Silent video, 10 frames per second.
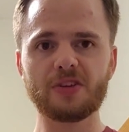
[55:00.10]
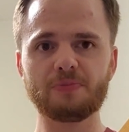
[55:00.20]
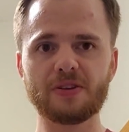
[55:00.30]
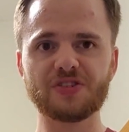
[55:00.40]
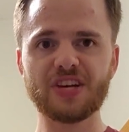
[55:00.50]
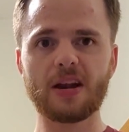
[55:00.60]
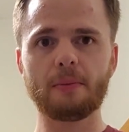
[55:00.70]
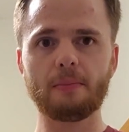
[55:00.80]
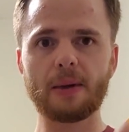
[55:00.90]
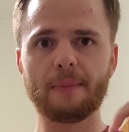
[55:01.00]
It's been
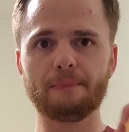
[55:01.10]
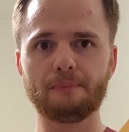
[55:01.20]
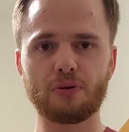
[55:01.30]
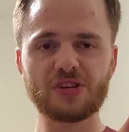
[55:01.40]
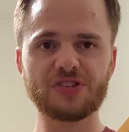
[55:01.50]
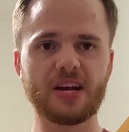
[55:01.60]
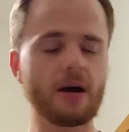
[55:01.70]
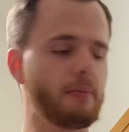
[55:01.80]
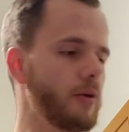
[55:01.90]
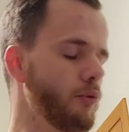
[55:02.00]
preset
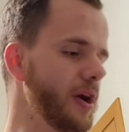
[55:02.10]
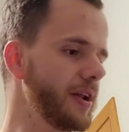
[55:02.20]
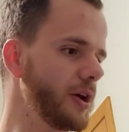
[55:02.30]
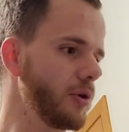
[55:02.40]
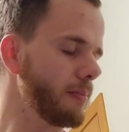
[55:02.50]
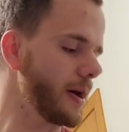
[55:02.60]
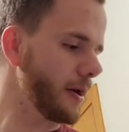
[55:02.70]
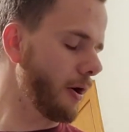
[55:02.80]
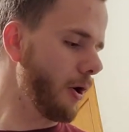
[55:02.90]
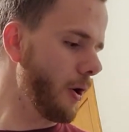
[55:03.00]
on my radio in my
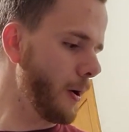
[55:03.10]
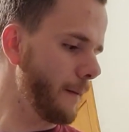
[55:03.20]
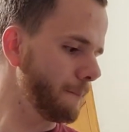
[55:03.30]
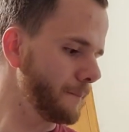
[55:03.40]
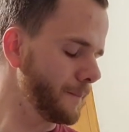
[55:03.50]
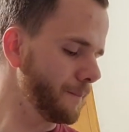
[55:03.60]
car.